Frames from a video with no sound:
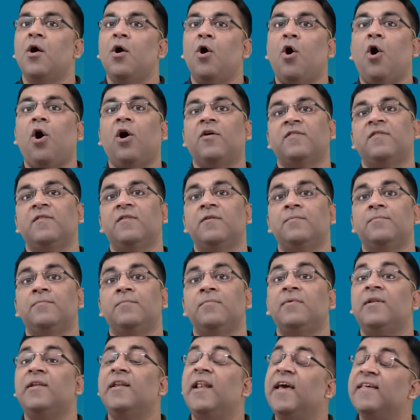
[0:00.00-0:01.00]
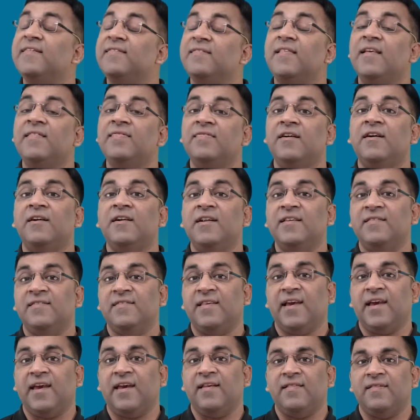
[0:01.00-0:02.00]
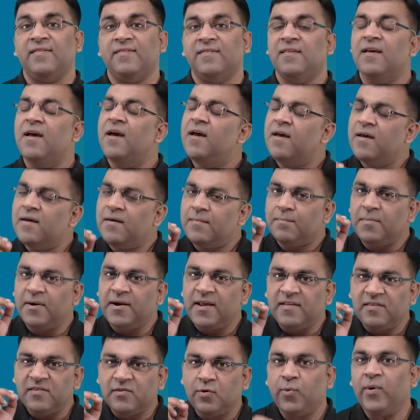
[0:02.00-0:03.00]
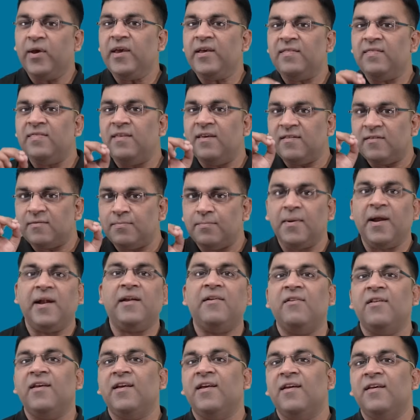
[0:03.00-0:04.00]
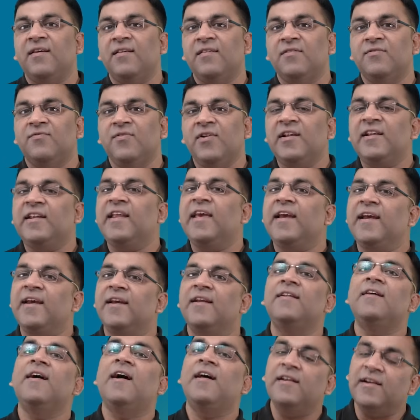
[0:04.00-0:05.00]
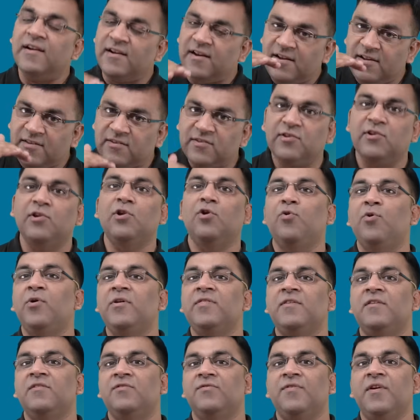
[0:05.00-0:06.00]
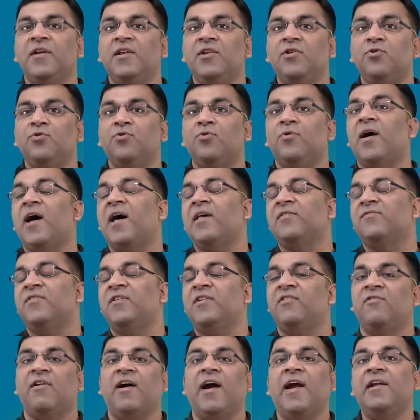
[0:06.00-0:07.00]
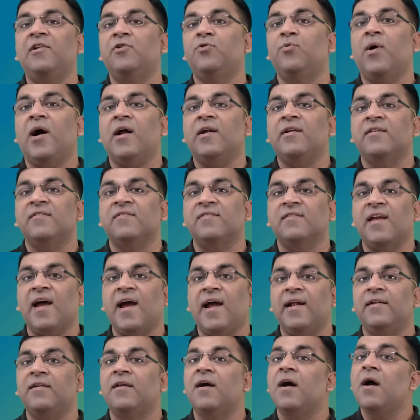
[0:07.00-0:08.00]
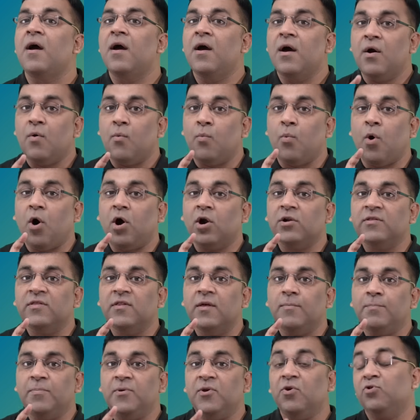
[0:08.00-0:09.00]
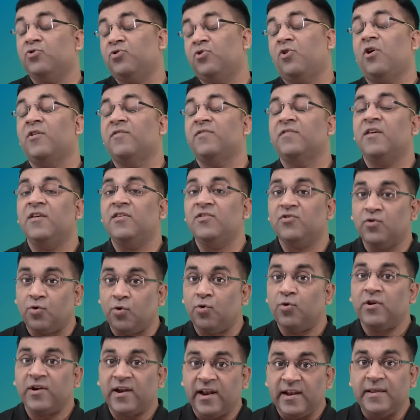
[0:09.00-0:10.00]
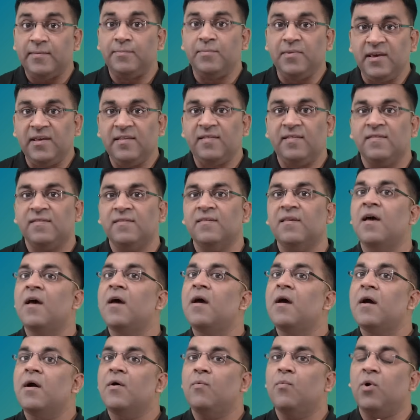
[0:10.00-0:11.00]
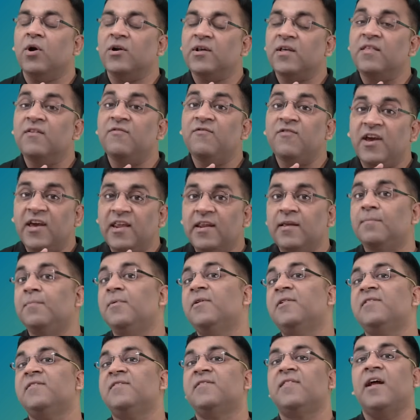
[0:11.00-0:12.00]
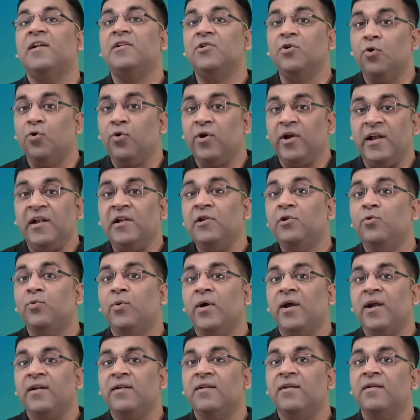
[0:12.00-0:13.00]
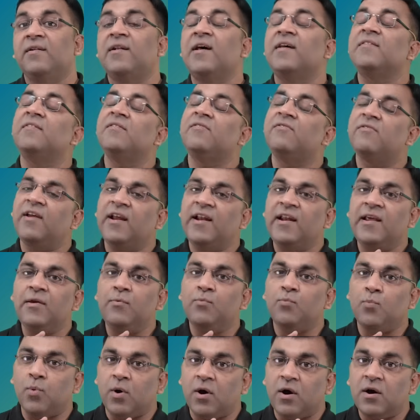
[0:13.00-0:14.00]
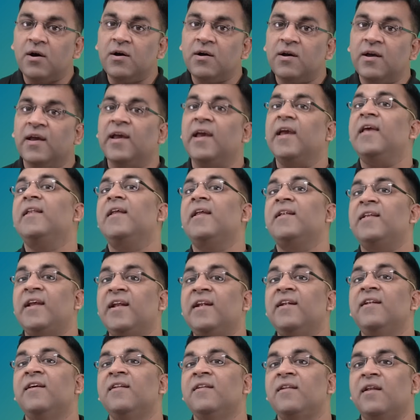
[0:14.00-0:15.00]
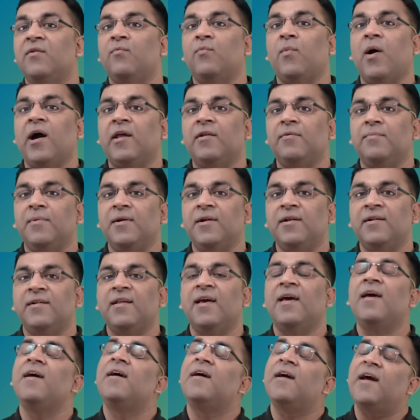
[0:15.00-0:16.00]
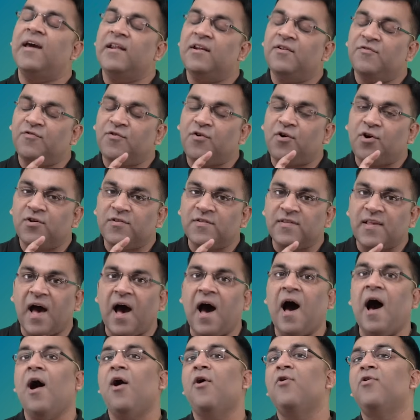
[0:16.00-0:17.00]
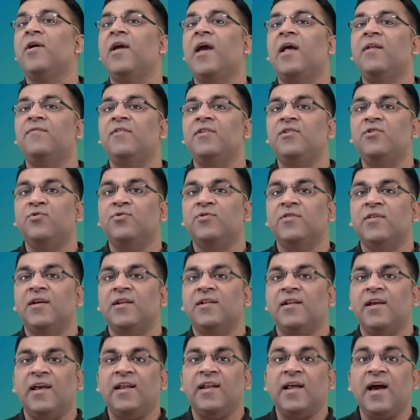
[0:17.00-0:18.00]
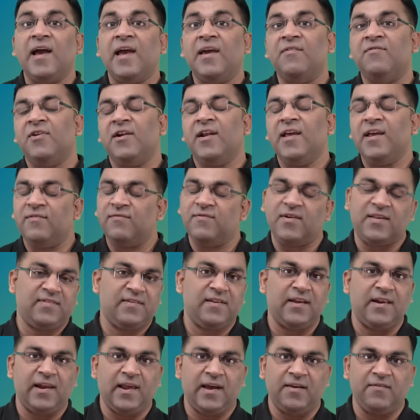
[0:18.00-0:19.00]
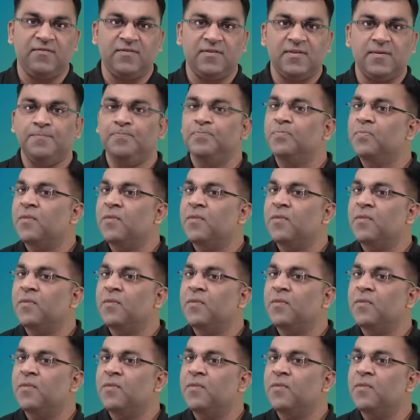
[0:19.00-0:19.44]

Awesome, less than 30 seconds. But as quick this metric is, we'll take it a little slow in this video as we try to understand what the Piotroski score really means. What are the variables that go into it? Does it really work in an Indian environment? And of course, how can we use it in our everyday investing lives?